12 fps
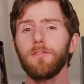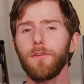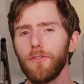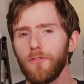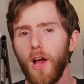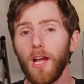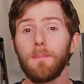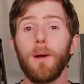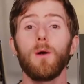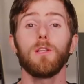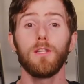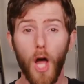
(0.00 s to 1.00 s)
first talk
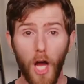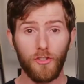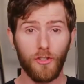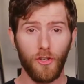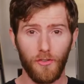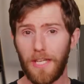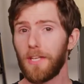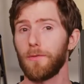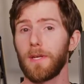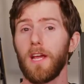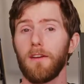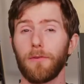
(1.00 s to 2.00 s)
about logical data
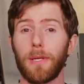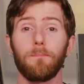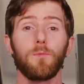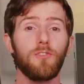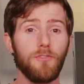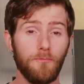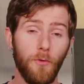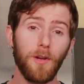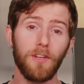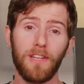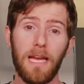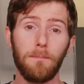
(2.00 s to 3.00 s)
recovery, which, for
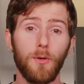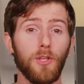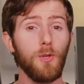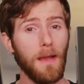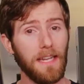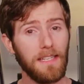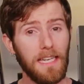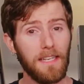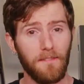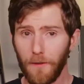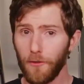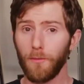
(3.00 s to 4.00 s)
example, you might
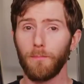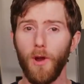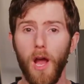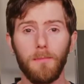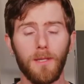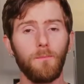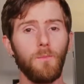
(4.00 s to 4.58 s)
need if there's a problem